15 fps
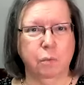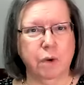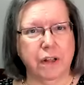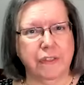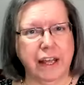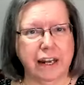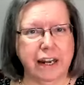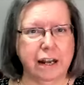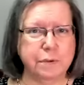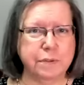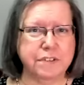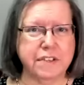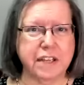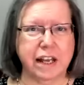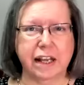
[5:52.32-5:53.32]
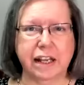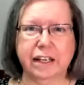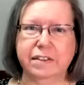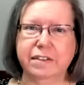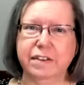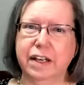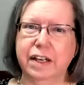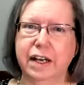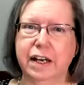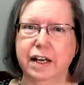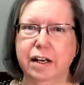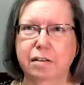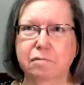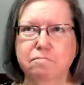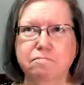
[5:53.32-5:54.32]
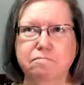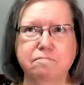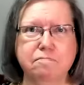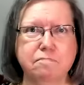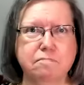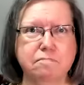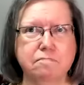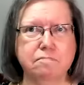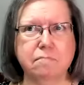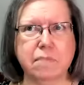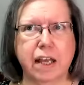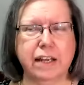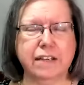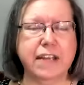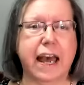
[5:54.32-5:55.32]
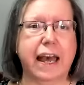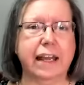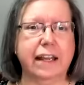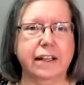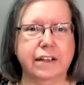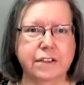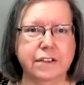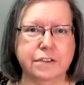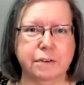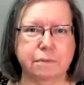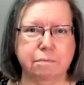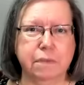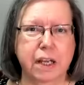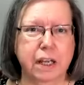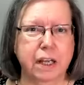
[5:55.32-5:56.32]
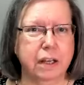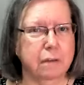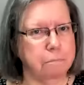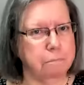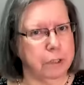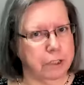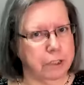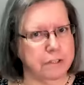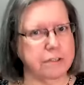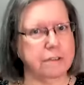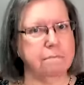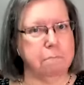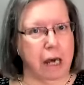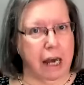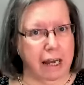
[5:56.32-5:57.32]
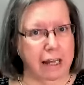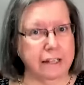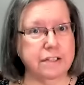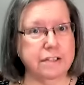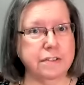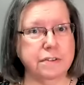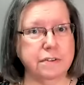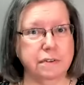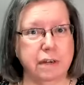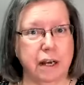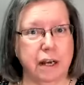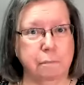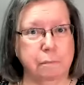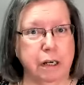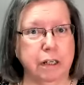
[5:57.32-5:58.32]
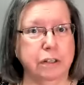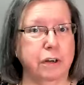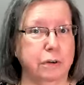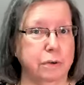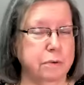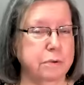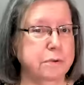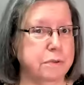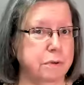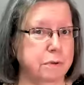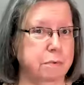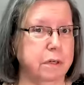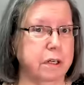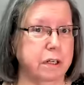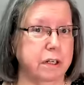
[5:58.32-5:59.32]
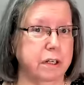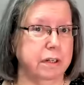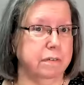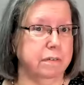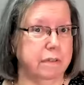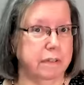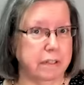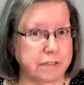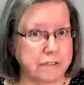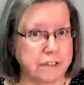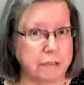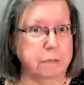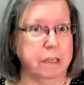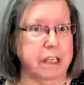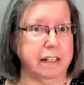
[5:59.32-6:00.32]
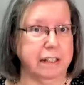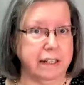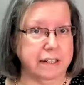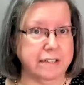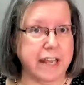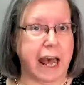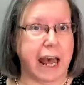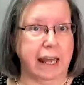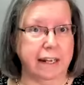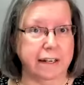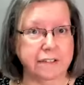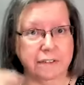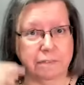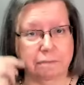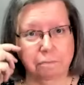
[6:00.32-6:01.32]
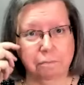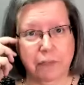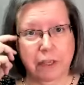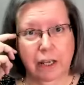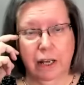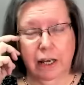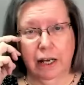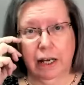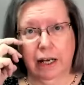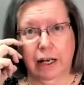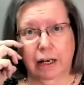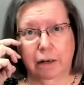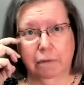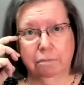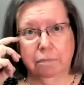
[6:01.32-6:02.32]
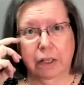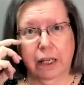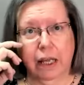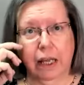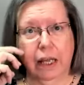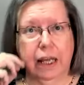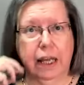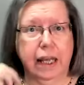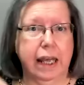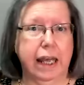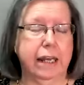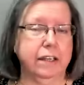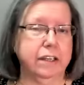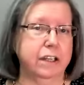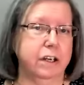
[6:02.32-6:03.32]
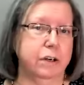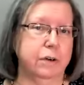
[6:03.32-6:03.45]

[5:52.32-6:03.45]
Well, that outside um, antagonism built some bonds among those who were seemingly attacked. Um, and,